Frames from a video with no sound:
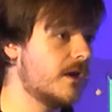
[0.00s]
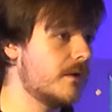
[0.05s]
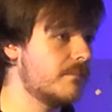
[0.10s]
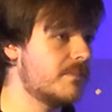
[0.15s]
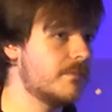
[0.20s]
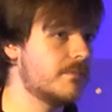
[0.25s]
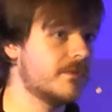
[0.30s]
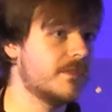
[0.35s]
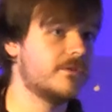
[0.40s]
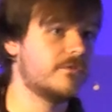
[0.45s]
of
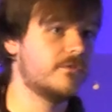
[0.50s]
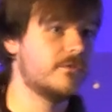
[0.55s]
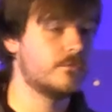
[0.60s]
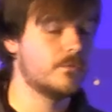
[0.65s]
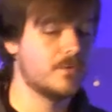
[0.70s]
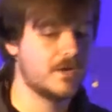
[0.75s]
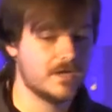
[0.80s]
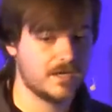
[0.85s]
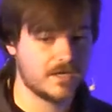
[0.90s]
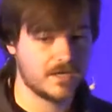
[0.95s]
people that just
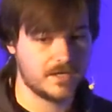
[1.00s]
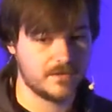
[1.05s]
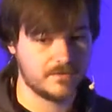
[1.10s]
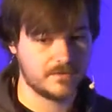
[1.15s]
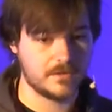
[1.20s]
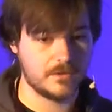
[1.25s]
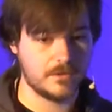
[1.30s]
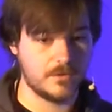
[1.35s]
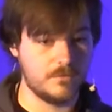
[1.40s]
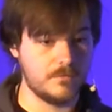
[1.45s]
want to kind of
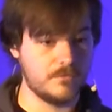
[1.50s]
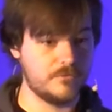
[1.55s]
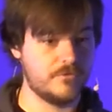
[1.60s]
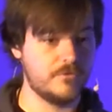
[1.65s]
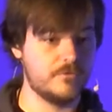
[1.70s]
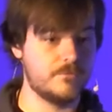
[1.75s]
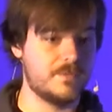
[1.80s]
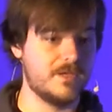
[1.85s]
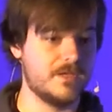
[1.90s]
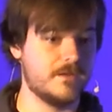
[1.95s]
clone what
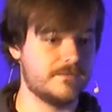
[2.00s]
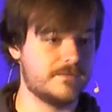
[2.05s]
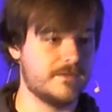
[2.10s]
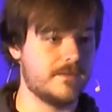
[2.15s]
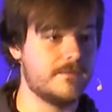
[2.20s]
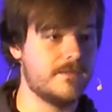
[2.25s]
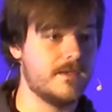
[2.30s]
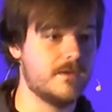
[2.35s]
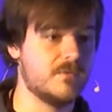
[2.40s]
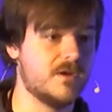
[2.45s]
you've built,
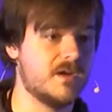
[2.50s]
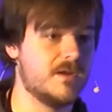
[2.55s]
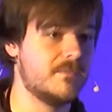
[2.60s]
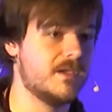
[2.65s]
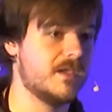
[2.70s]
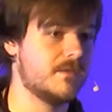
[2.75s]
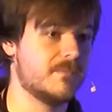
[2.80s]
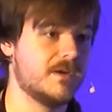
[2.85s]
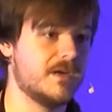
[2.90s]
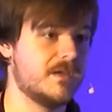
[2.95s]
and they want to
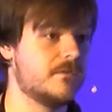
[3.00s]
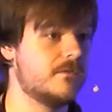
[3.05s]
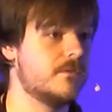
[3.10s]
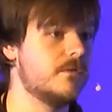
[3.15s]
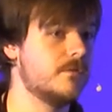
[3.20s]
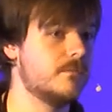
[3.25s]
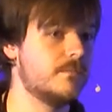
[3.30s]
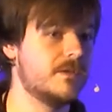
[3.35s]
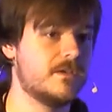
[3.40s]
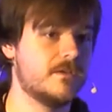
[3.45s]
make money
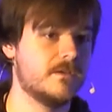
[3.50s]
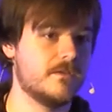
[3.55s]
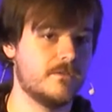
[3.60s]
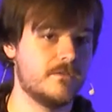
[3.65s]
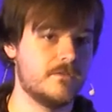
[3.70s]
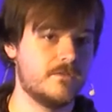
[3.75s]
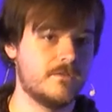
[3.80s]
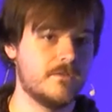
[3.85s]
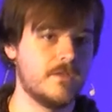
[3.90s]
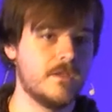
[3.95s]
too
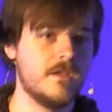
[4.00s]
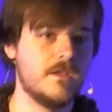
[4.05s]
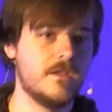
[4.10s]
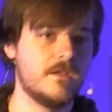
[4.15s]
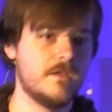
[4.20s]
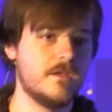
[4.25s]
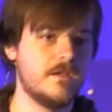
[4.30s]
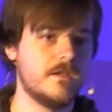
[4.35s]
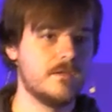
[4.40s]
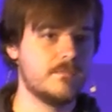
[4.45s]
because
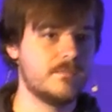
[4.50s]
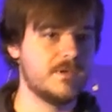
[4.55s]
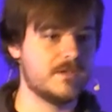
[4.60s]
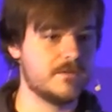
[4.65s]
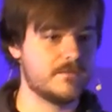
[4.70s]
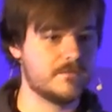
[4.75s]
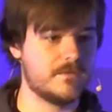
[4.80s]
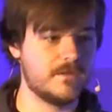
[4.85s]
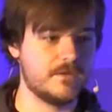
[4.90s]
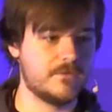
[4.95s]

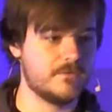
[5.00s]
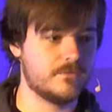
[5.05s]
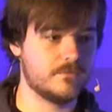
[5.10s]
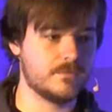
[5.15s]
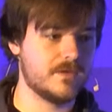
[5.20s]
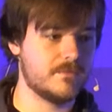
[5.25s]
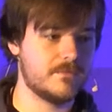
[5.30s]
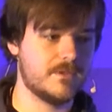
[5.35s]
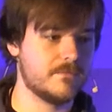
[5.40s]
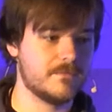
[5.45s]
because they just
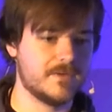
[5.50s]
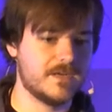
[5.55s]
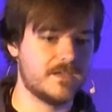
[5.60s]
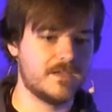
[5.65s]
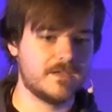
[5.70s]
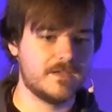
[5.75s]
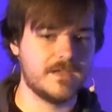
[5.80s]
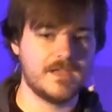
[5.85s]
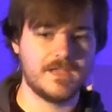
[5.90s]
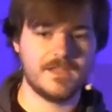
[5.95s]
want to make
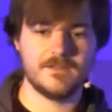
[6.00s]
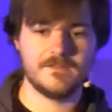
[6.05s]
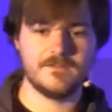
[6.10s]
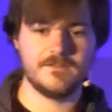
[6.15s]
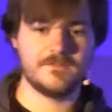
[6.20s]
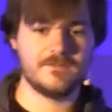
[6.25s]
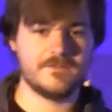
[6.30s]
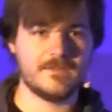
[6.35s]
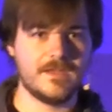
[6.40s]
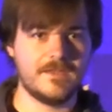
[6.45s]
money,
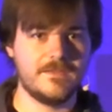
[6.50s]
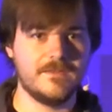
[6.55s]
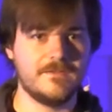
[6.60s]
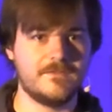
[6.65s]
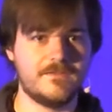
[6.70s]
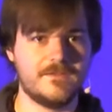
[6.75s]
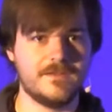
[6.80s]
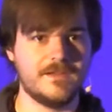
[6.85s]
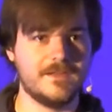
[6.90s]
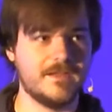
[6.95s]
and and they
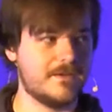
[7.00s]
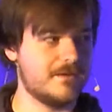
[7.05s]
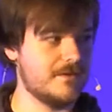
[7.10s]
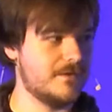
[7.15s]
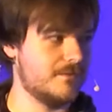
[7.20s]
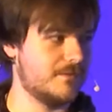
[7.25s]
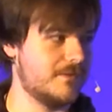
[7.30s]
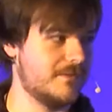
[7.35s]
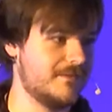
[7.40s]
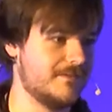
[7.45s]
see like, oh
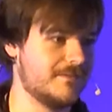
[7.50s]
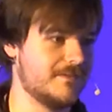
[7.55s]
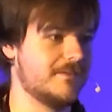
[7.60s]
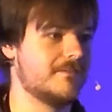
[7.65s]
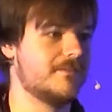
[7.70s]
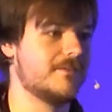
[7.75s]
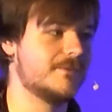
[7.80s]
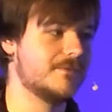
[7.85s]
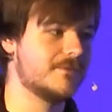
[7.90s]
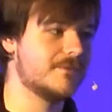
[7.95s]
well, these guys
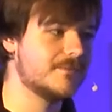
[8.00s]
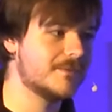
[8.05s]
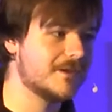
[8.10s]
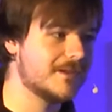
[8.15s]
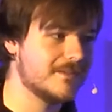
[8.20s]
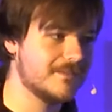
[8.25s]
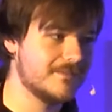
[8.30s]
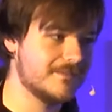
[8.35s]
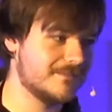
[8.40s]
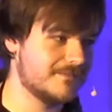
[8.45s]
are doing
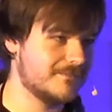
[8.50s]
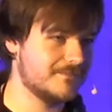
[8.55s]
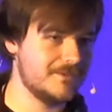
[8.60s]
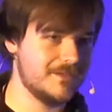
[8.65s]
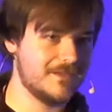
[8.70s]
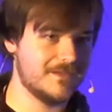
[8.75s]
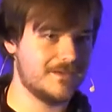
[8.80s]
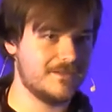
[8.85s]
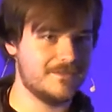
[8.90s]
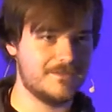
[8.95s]
well, we
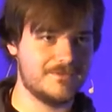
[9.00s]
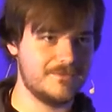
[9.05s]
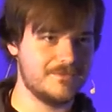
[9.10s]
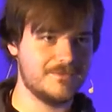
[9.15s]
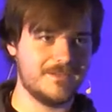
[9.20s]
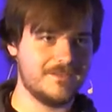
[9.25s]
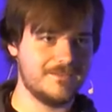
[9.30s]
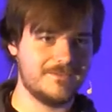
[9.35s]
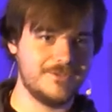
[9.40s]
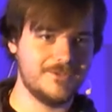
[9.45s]
got to do
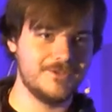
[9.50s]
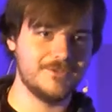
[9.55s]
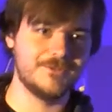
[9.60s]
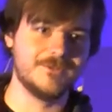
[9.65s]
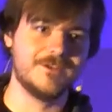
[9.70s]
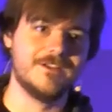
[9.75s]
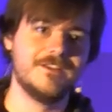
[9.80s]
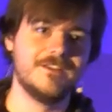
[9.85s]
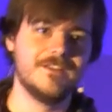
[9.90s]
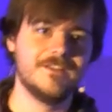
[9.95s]
well too,
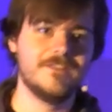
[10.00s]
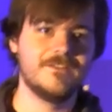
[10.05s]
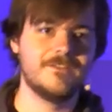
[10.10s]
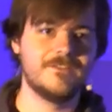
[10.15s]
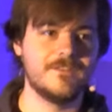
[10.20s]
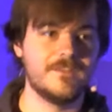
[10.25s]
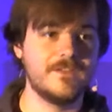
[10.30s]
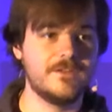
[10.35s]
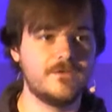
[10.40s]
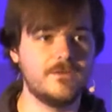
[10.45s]

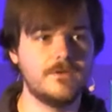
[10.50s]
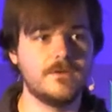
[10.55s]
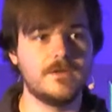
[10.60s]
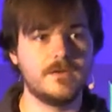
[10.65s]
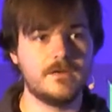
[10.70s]
so they do it.